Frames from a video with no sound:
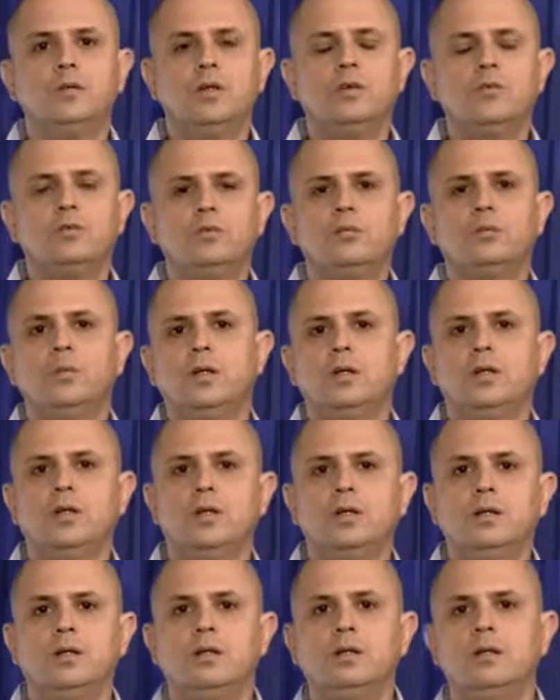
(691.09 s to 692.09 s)
We've put it
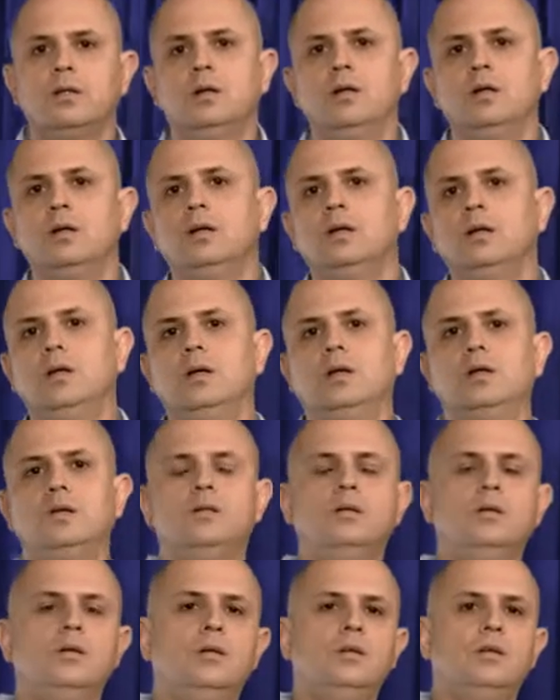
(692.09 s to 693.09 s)
in
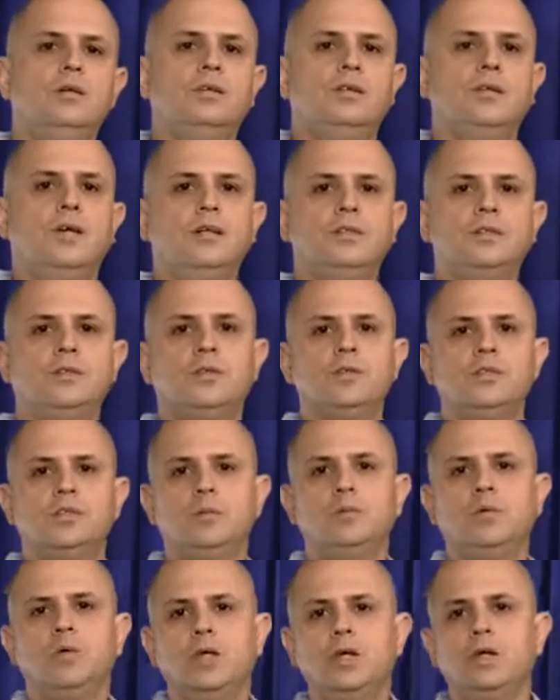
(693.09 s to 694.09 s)
disaster
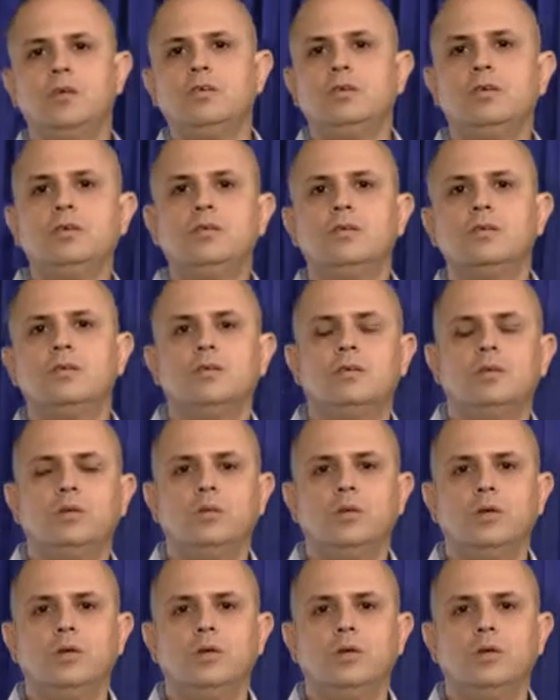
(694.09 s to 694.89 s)
simulations.